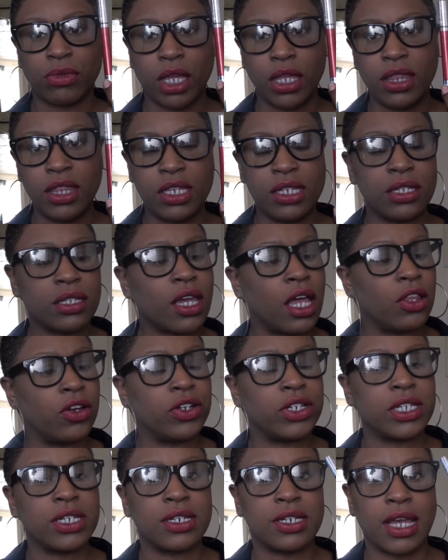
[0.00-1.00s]
this color
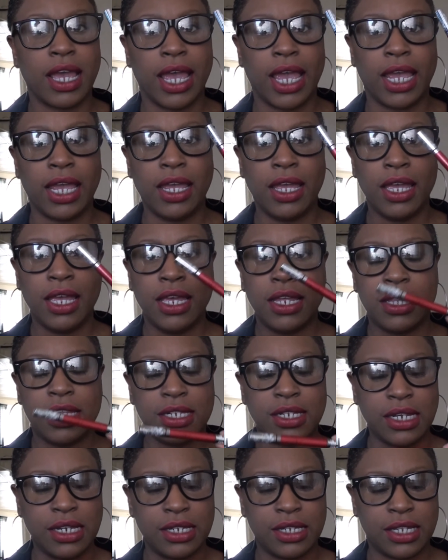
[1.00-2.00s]
today.
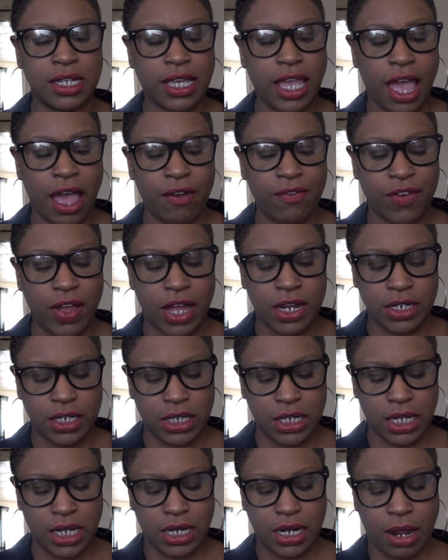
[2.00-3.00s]
This is the Kat Von
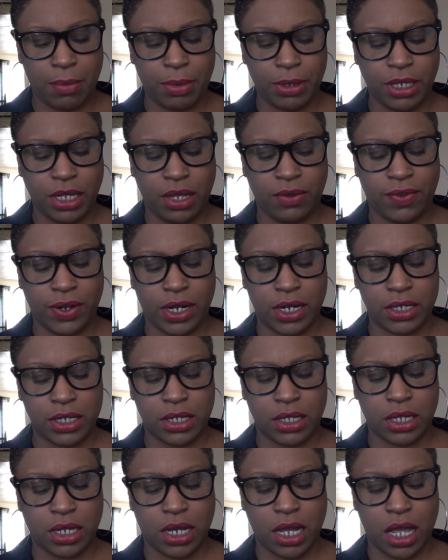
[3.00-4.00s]
D, and I believe it is
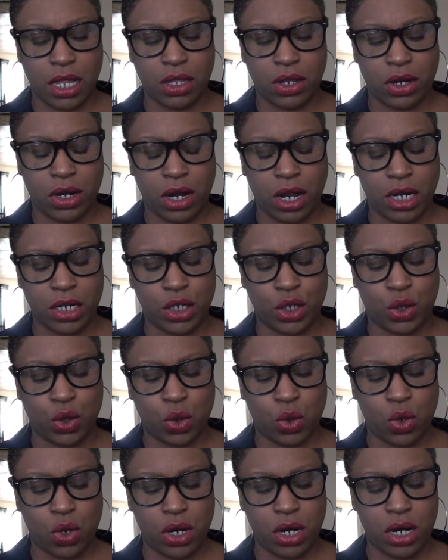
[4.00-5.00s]
in the color
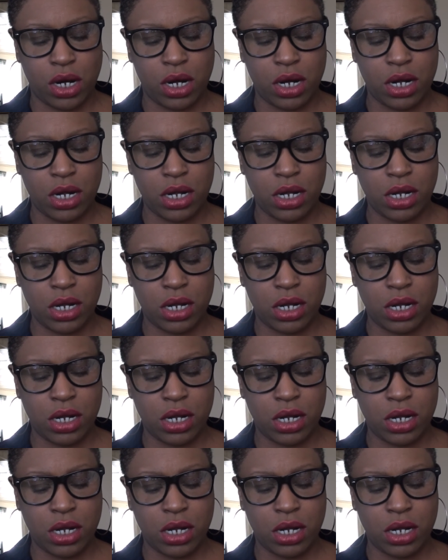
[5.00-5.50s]
Adore.